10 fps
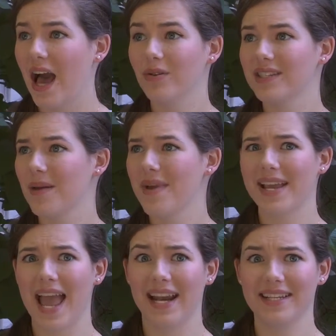How does that
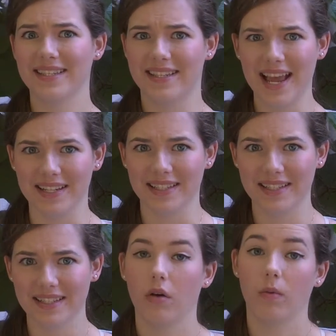make any
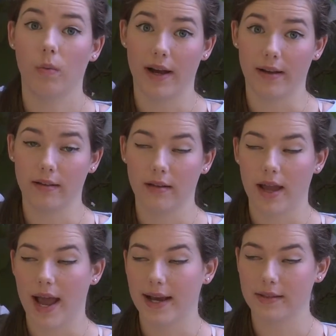sense? Well,
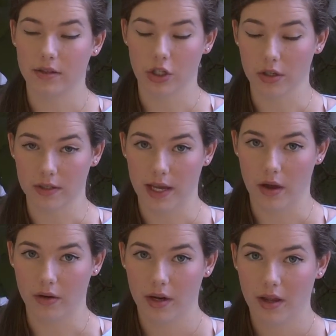as it turns
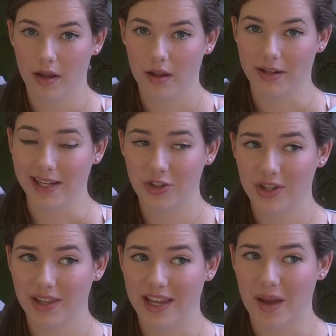out,
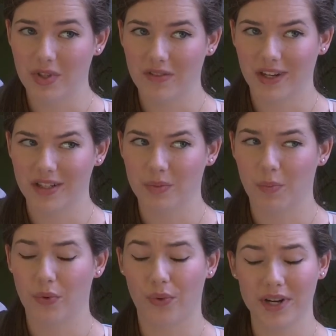nitrogen in the atmosphere is
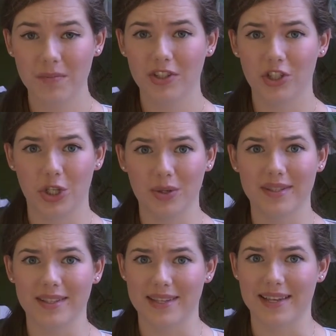pretty much
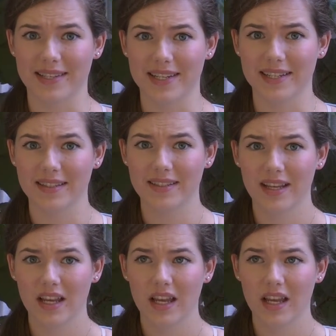useless as it is.